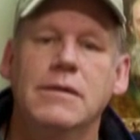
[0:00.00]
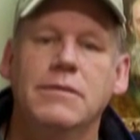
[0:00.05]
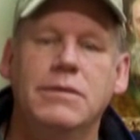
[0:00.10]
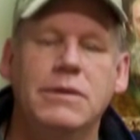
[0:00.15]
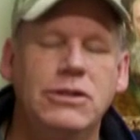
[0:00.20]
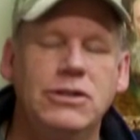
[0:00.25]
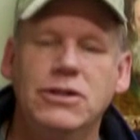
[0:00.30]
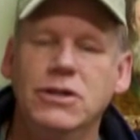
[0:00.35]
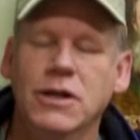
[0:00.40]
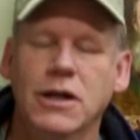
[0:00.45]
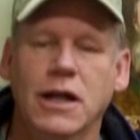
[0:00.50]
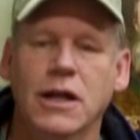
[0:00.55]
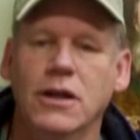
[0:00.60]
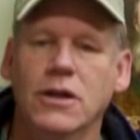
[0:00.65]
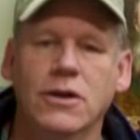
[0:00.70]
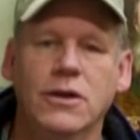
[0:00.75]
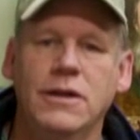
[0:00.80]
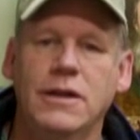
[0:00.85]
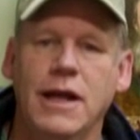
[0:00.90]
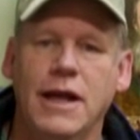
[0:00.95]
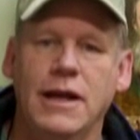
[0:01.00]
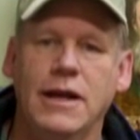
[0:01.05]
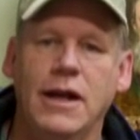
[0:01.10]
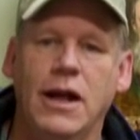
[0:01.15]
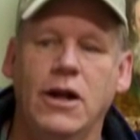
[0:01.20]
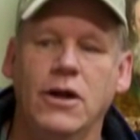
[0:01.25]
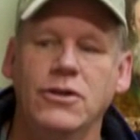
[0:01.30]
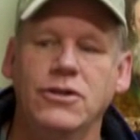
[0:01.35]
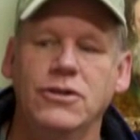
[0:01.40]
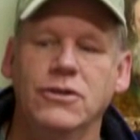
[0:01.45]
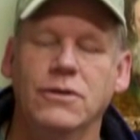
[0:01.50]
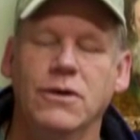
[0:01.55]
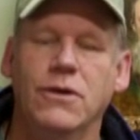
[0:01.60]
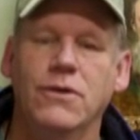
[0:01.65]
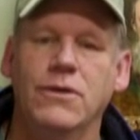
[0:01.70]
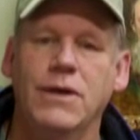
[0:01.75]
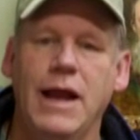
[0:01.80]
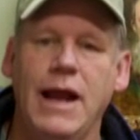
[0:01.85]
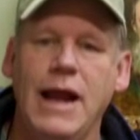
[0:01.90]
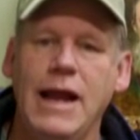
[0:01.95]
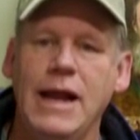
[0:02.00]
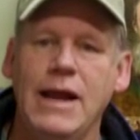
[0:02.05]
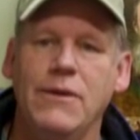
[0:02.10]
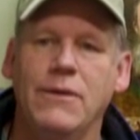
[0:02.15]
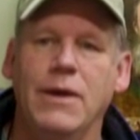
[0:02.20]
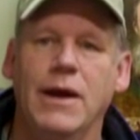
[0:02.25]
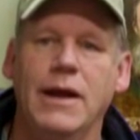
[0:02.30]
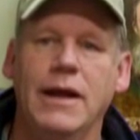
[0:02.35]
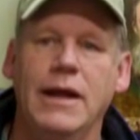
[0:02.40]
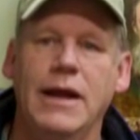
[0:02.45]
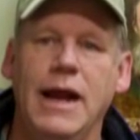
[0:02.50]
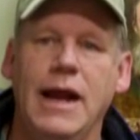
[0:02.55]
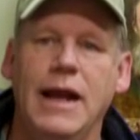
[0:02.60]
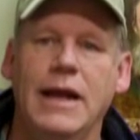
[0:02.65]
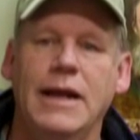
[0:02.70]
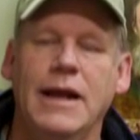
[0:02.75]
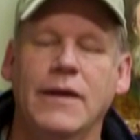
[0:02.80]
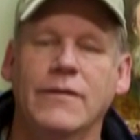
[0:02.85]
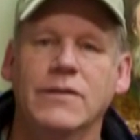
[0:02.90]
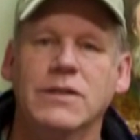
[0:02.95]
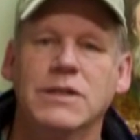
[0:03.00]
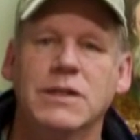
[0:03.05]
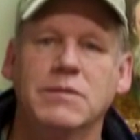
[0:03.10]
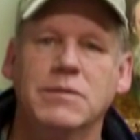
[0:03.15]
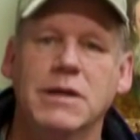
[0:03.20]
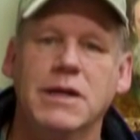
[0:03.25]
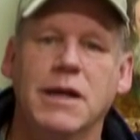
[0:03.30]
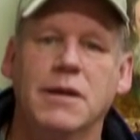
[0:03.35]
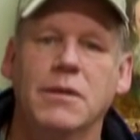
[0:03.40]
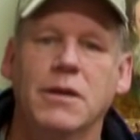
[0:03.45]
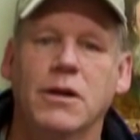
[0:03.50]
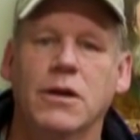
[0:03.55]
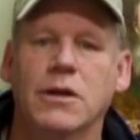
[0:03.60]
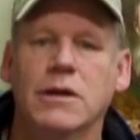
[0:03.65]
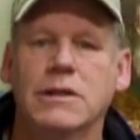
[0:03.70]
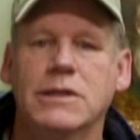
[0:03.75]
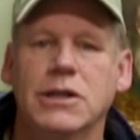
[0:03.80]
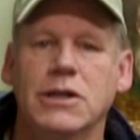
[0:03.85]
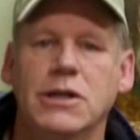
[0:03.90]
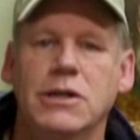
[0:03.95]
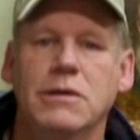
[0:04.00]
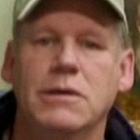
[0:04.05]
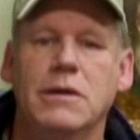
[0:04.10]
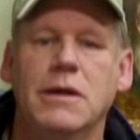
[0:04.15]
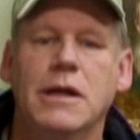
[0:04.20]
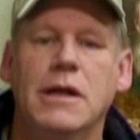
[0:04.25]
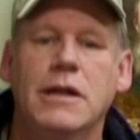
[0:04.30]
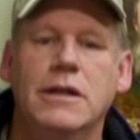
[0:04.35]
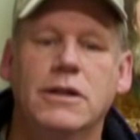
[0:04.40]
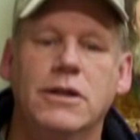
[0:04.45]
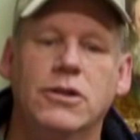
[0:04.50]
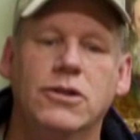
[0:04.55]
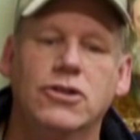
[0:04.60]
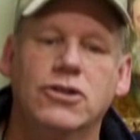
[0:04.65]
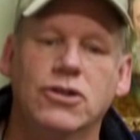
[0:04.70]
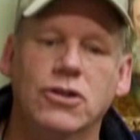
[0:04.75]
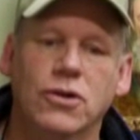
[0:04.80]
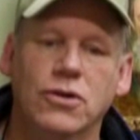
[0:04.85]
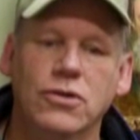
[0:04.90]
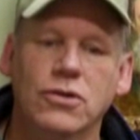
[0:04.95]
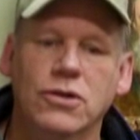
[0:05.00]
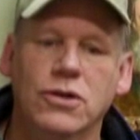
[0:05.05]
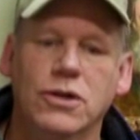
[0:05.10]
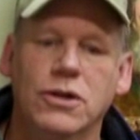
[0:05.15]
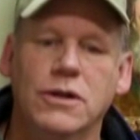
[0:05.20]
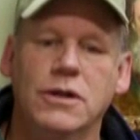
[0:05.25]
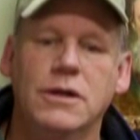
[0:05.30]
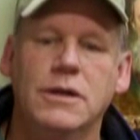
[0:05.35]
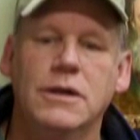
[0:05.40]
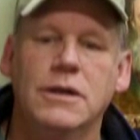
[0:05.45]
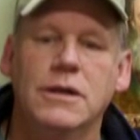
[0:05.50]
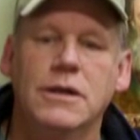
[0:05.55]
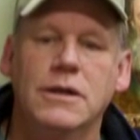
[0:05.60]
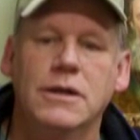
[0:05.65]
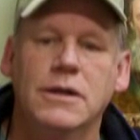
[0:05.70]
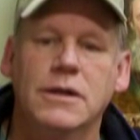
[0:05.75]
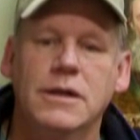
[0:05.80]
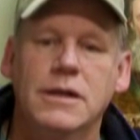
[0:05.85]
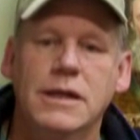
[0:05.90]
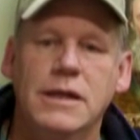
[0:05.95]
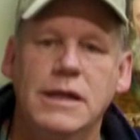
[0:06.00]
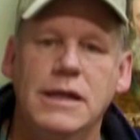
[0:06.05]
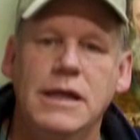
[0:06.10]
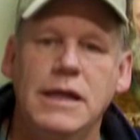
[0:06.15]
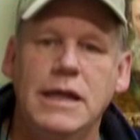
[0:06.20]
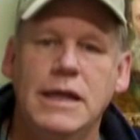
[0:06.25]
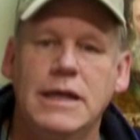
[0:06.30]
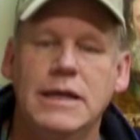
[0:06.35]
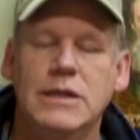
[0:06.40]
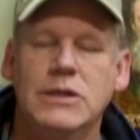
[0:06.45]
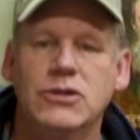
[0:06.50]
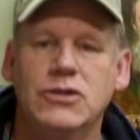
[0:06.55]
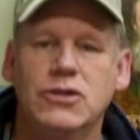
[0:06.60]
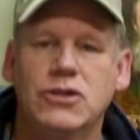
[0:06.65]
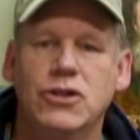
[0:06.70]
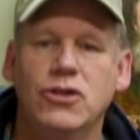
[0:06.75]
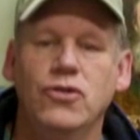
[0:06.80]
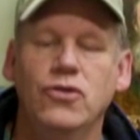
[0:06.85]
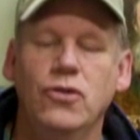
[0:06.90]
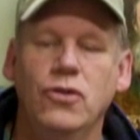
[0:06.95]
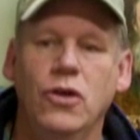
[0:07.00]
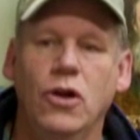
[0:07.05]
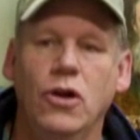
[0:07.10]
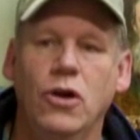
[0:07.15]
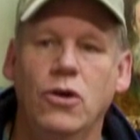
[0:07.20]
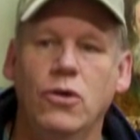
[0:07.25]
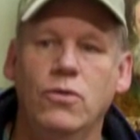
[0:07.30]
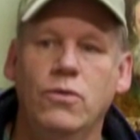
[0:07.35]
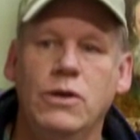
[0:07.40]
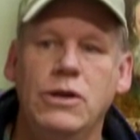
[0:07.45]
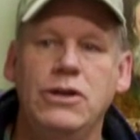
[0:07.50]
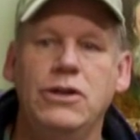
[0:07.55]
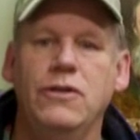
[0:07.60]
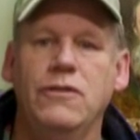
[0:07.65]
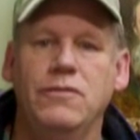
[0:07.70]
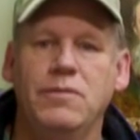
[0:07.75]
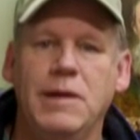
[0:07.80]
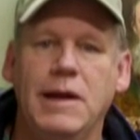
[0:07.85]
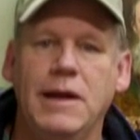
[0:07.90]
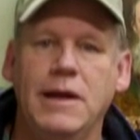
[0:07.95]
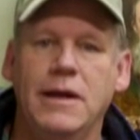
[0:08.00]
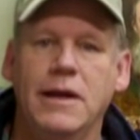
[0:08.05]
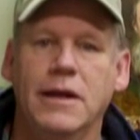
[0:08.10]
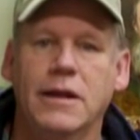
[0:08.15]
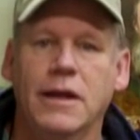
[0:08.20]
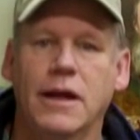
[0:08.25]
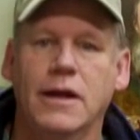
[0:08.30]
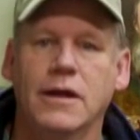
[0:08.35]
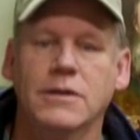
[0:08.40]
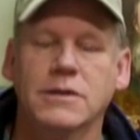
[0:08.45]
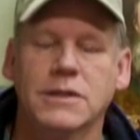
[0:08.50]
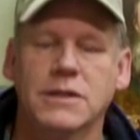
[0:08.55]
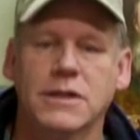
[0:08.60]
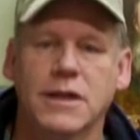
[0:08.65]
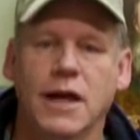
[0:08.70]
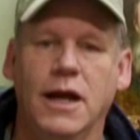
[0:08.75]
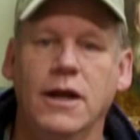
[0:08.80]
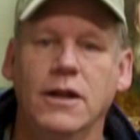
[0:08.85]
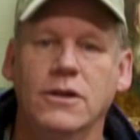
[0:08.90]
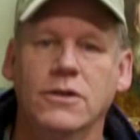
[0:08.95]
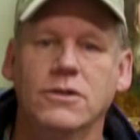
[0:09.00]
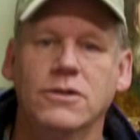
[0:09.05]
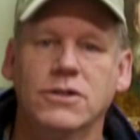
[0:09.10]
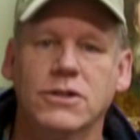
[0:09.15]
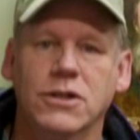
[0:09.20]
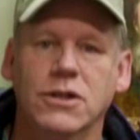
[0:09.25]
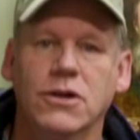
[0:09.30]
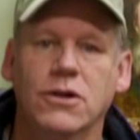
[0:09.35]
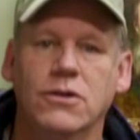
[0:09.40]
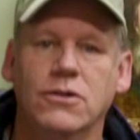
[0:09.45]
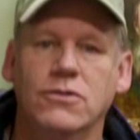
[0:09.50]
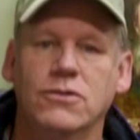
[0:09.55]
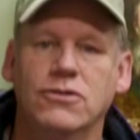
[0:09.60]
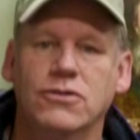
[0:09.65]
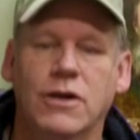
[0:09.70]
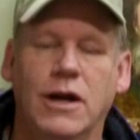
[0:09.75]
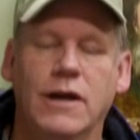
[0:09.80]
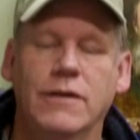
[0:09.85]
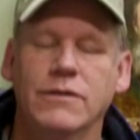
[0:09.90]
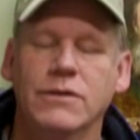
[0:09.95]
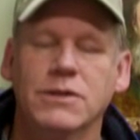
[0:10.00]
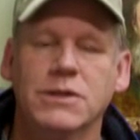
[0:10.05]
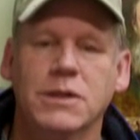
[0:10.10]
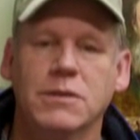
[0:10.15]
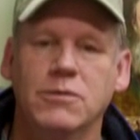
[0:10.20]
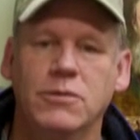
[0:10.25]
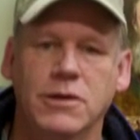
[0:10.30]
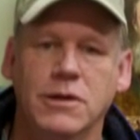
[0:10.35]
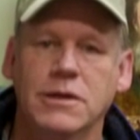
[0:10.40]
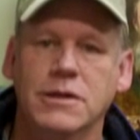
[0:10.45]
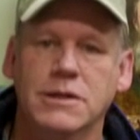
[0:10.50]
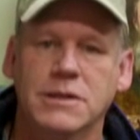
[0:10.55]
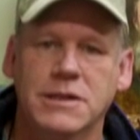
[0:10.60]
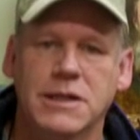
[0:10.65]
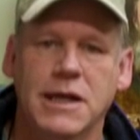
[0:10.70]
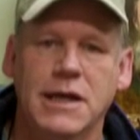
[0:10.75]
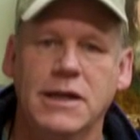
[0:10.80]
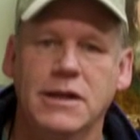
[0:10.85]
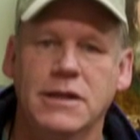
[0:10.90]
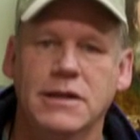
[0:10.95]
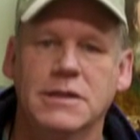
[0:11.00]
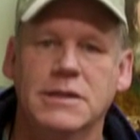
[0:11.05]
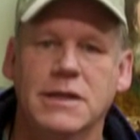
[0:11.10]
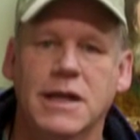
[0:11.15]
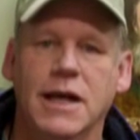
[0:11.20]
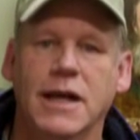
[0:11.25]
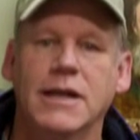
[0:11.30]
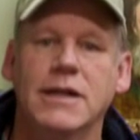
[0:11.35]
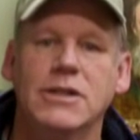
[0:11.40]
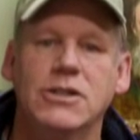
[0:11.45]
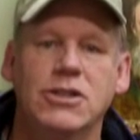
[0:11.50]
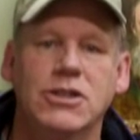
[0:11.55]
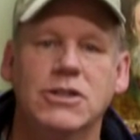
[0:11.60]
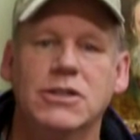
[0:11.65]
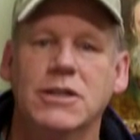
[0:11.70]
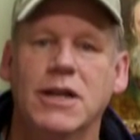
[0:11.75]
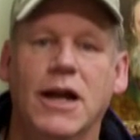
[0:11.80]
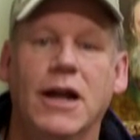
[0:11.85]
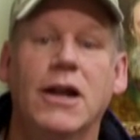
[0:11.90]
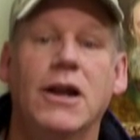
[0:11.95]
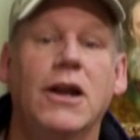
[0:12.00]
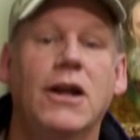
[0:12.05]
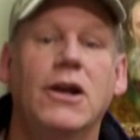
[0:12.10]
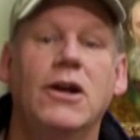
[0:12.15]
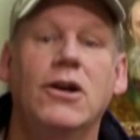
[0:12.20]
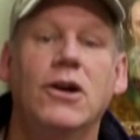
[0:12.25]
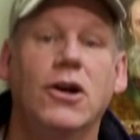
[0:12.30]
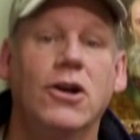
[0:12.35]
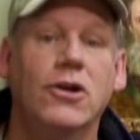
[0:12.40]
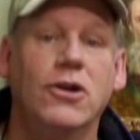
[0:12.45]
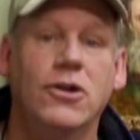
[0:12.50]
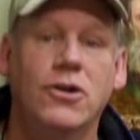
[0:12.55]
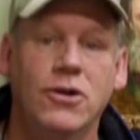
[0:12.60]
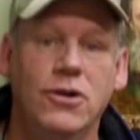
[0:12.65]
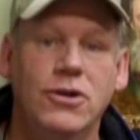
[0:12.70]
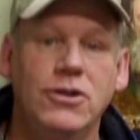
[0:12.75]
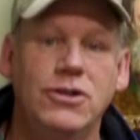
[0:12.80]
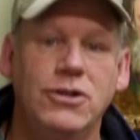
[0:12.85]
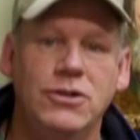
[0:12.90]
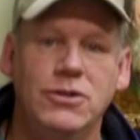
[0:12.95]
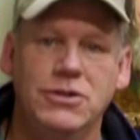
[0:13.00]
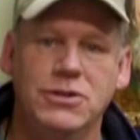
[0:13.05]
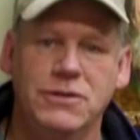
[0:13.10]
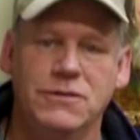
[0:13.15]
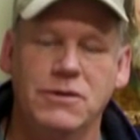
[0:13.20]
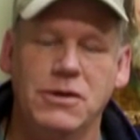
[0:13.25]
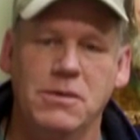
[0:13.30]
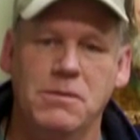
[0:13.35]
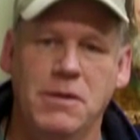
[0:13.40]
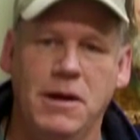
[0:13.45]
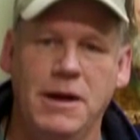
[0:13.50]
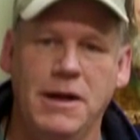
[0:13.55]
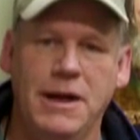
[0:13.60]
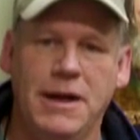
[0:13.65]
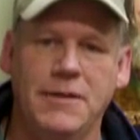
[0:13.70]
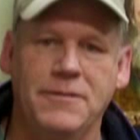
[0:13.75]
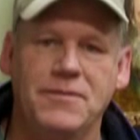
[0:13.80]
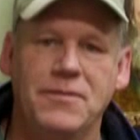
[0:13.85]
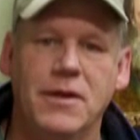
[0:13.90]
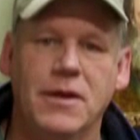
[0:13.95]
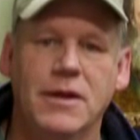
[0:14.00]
But you're going to learn that on your own anyway. And having someone come along and tell you that the shoulder is too low when you've paid $1,000 to go travel somewhere and study this guy is just not a good use of your money.